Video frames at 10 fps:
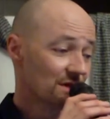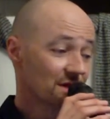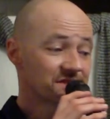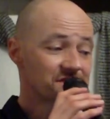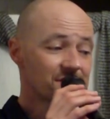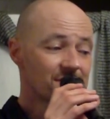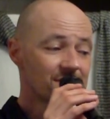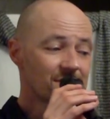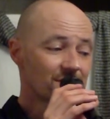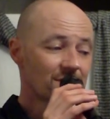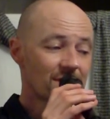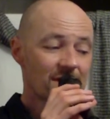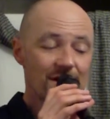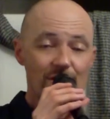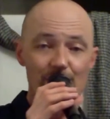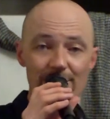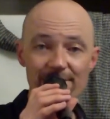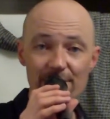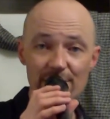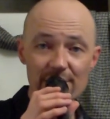Listen
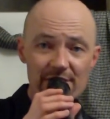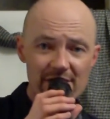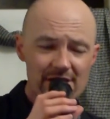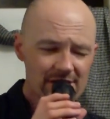carefully